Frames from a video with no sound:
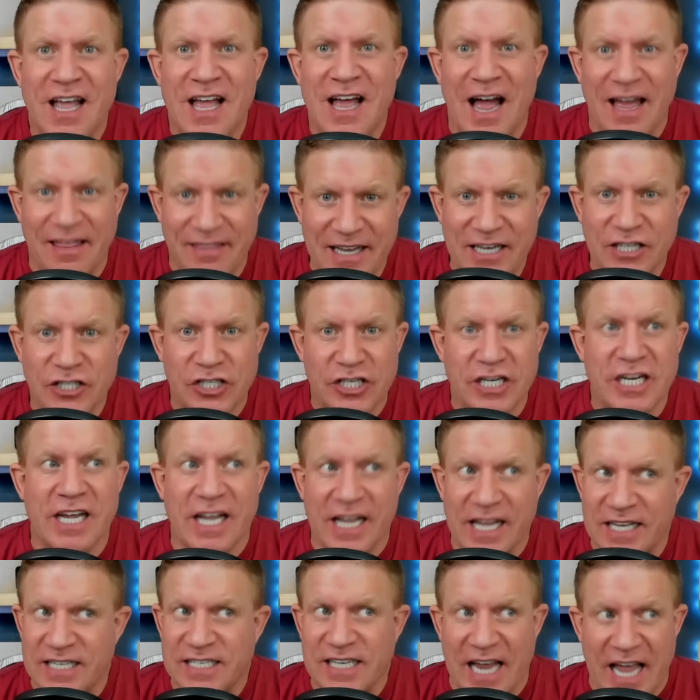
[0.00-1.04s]
I think she
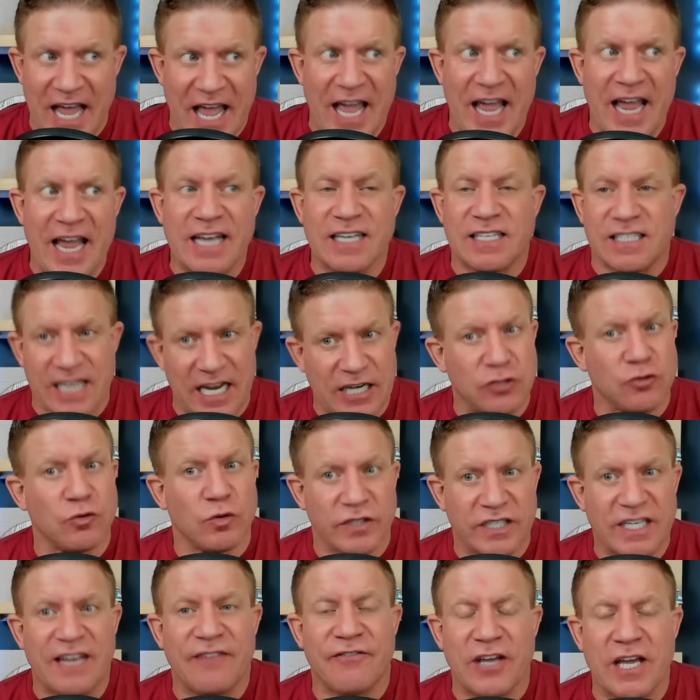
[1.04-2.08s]
is a sexual
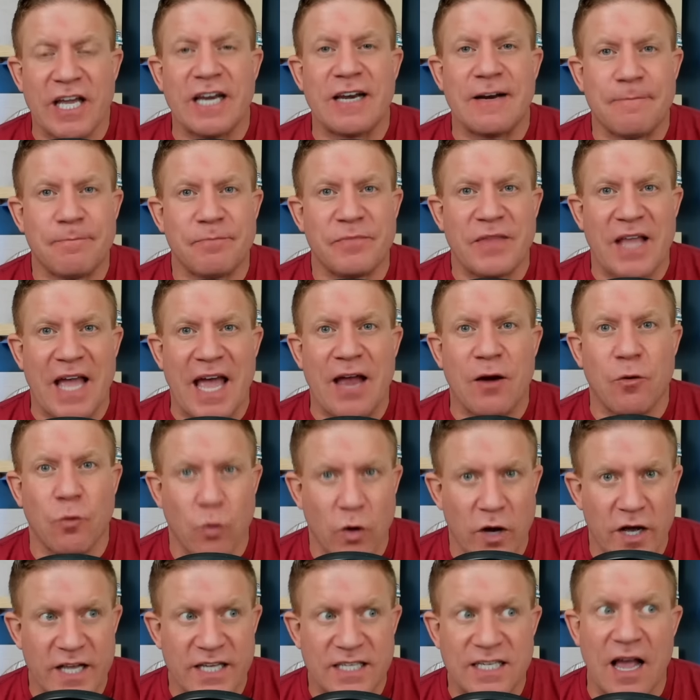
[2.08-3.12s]
deviant that
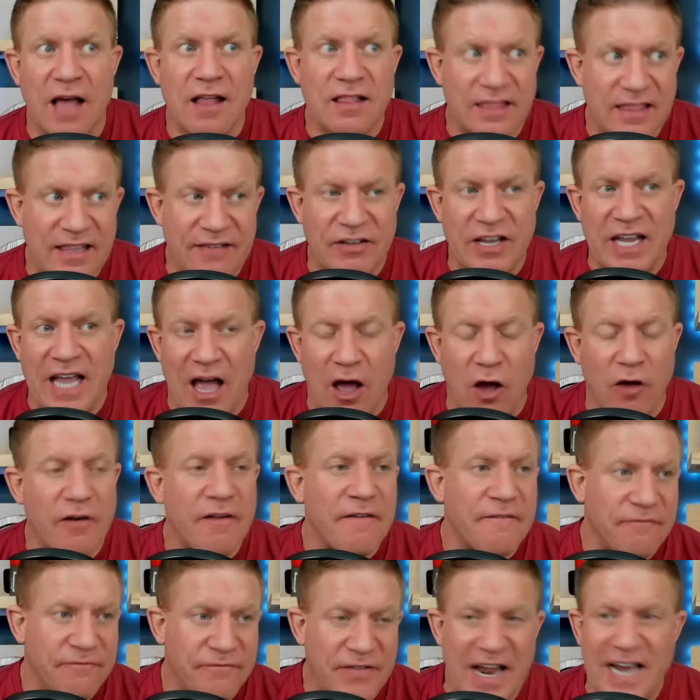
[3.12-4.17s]
was living
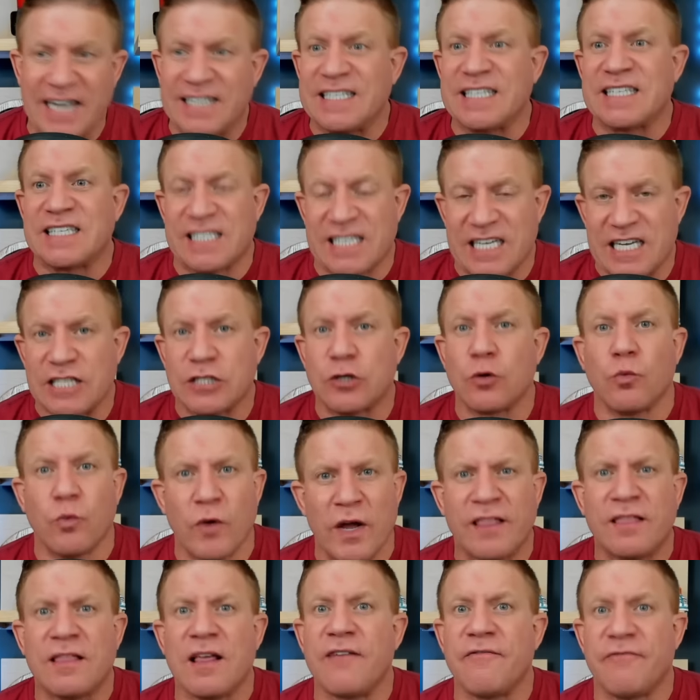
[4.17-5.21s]
out fantasies
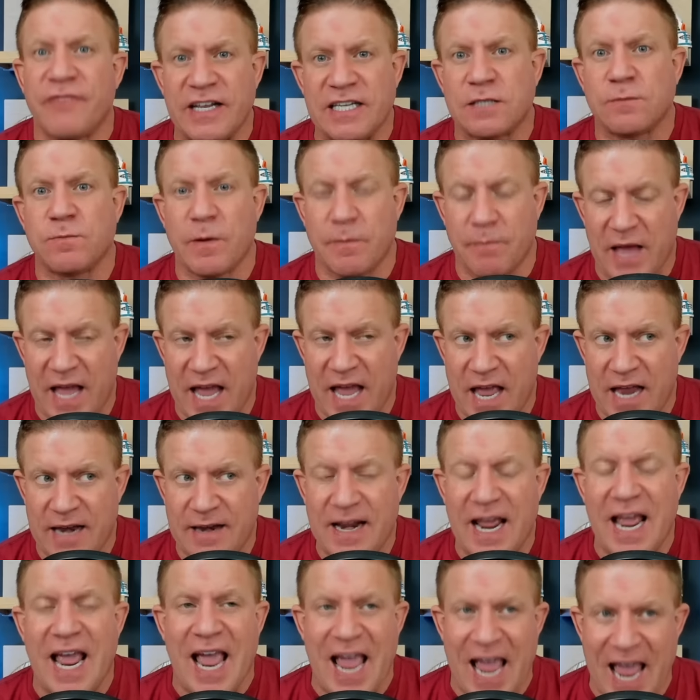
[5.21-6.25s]
with Vince McMahon
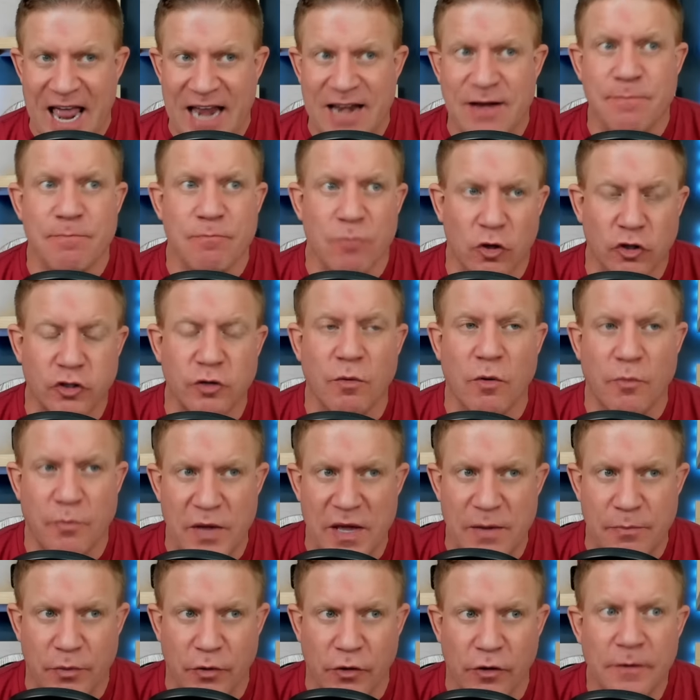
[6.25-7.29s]
and multiple
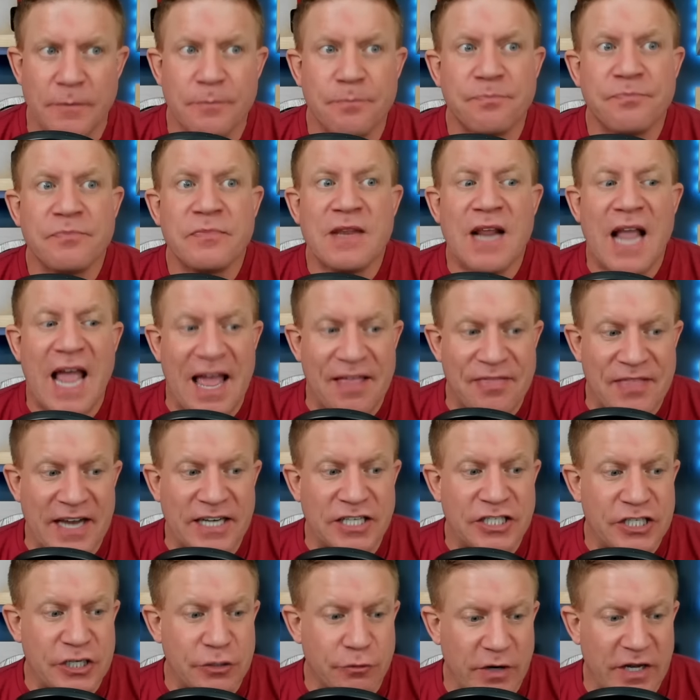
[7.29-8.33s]
people and then
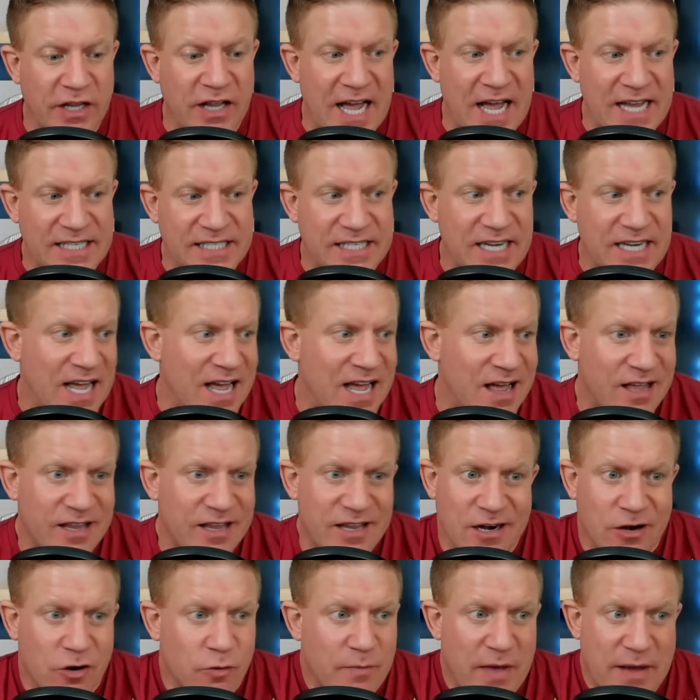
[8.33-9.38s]
she realized, uh,
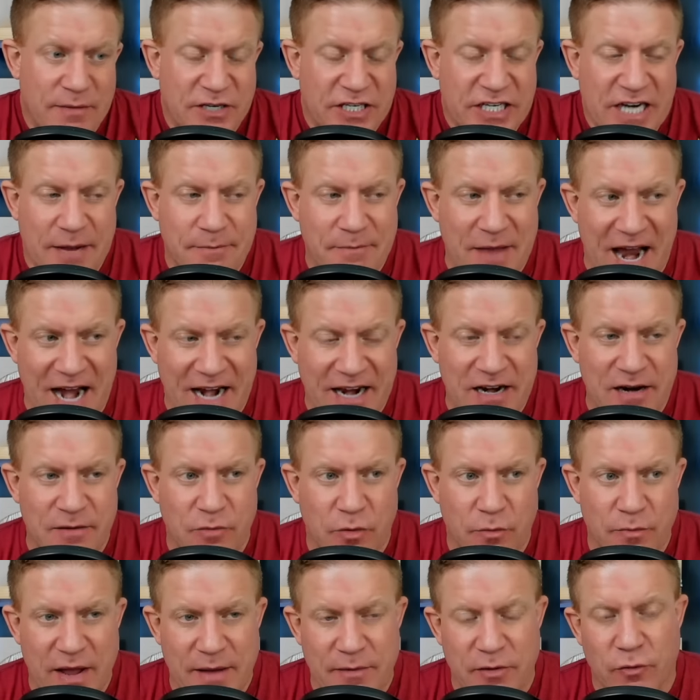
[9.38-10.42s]
you know, maybe she got mad at him or
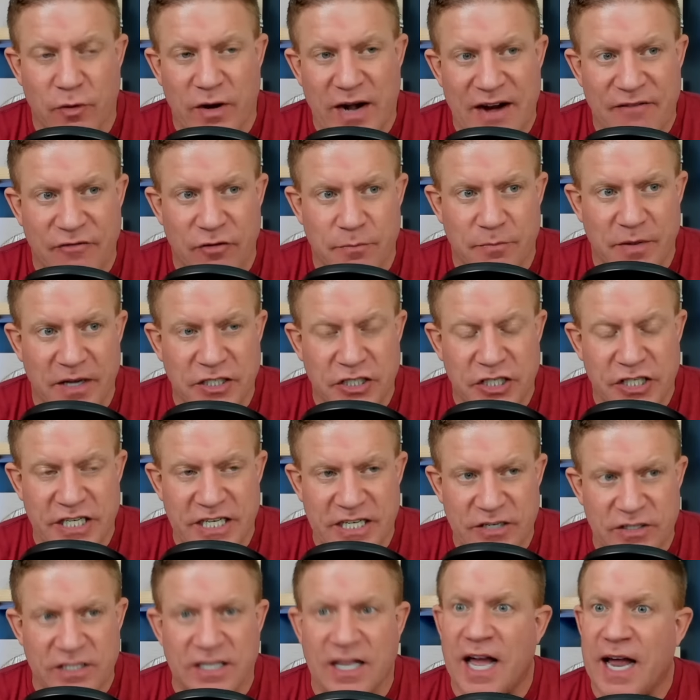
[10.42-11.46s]
maybe whatever, but
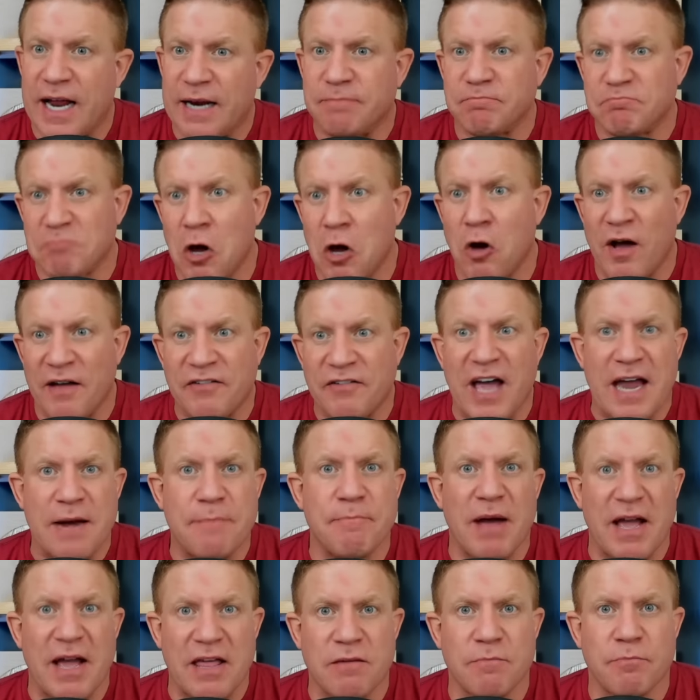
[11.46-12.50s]
she's like, oh, I've got him
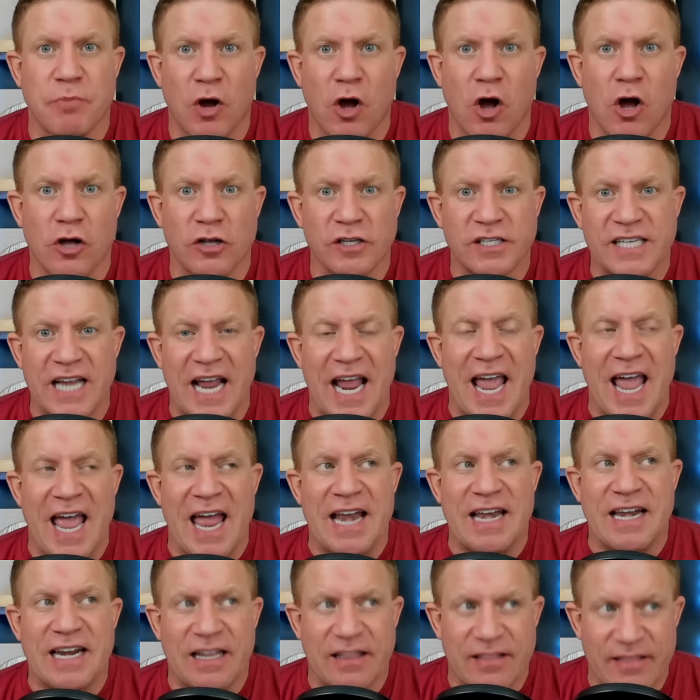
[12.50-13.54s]
by the balls.
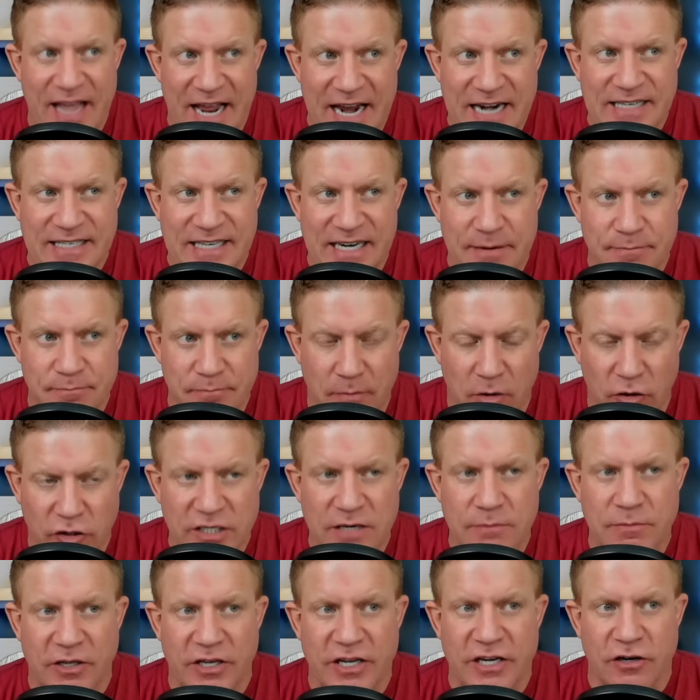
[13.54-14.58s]
And they did a multi
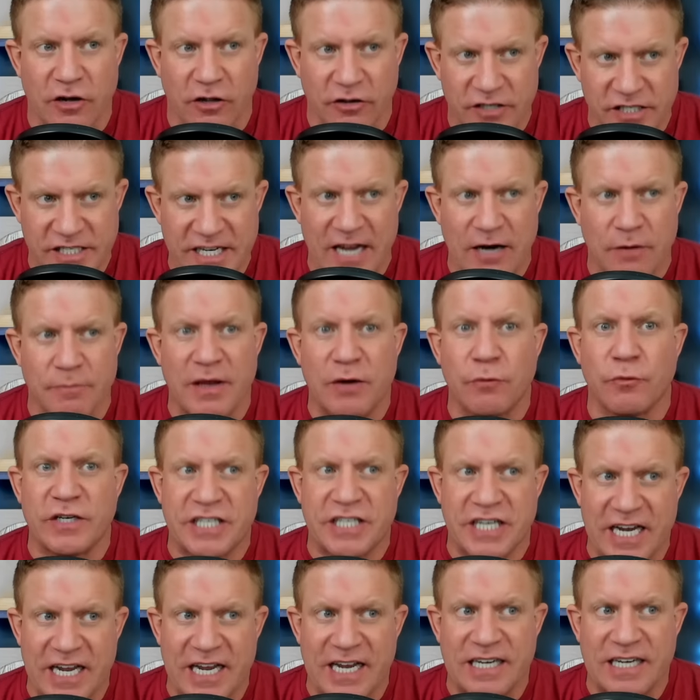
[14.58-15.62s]
million dollar settlement, which
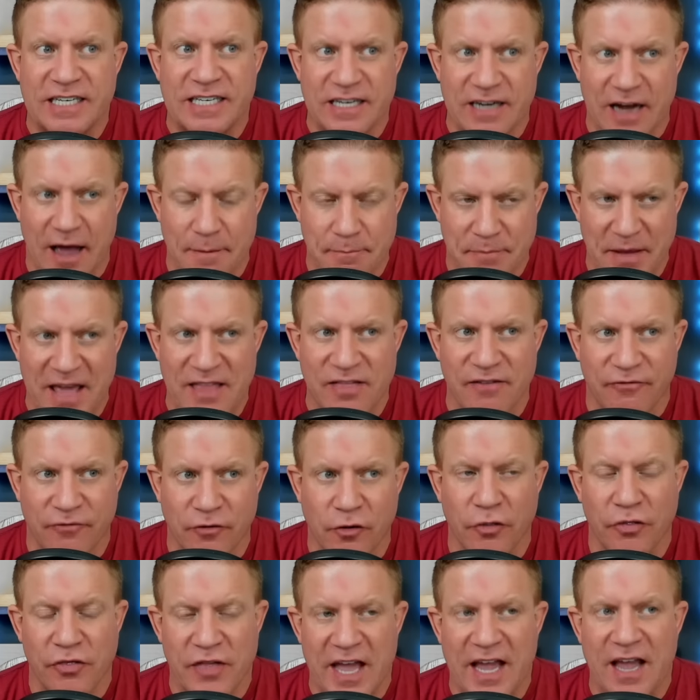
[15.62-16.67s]
he did not pay the
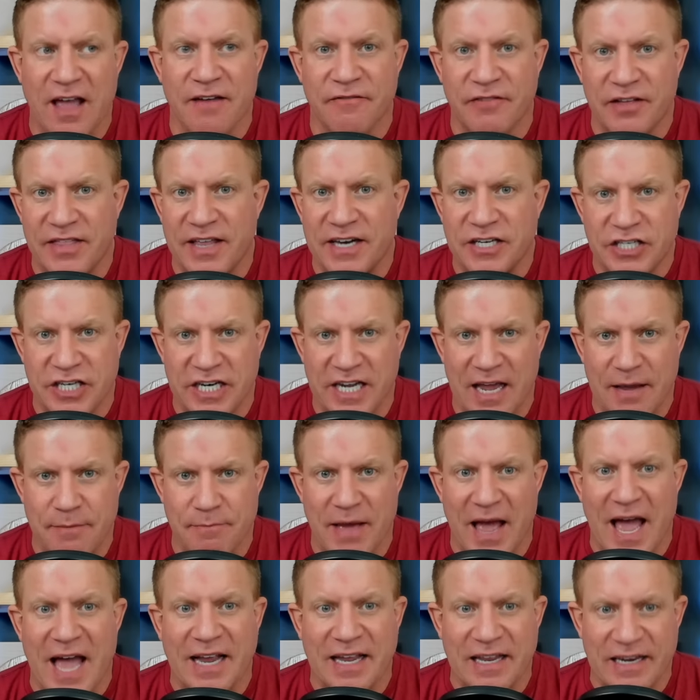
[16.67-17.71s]
full thing of. And then she came
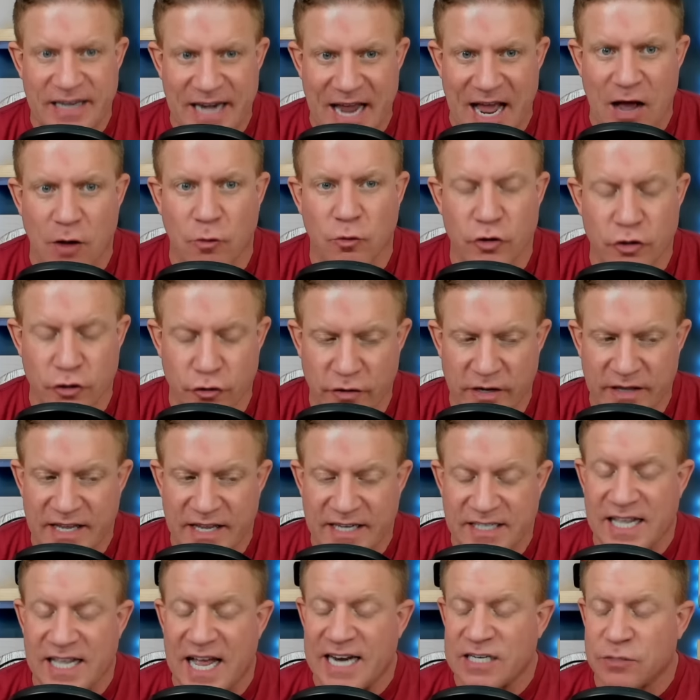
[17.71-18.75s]
back and now we're doing
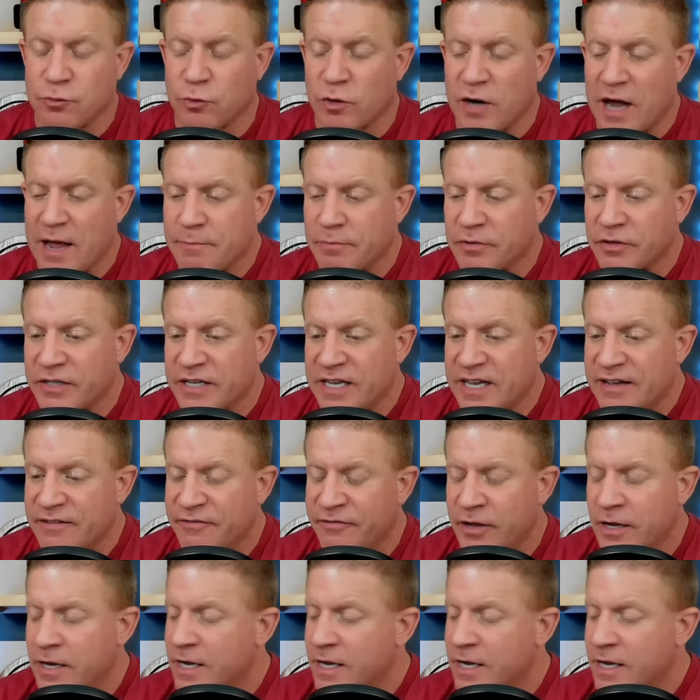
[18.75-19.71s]
this. That is what I believe.